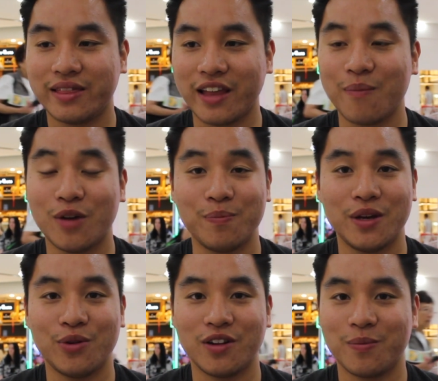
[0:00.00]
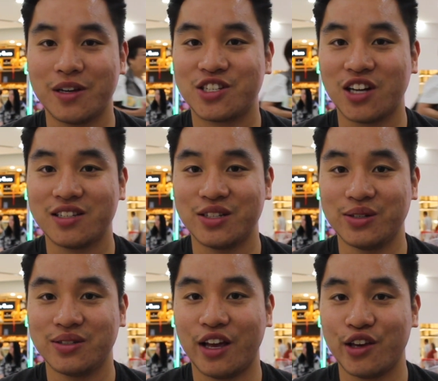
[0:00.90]
That might be one of the best char
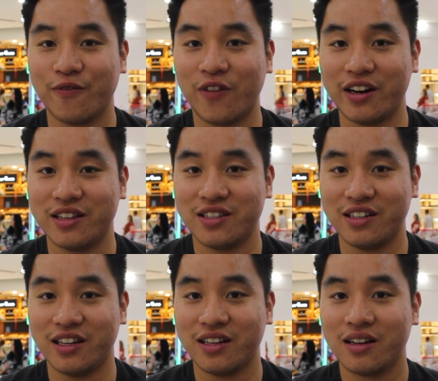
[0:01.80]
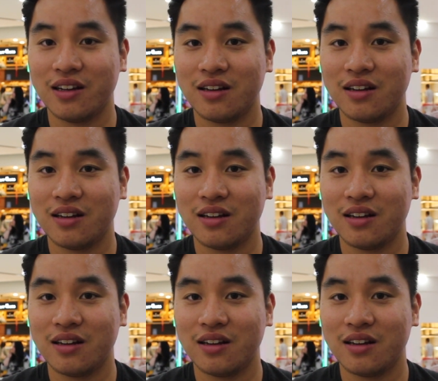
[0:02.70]
sius that you can find in Sydney,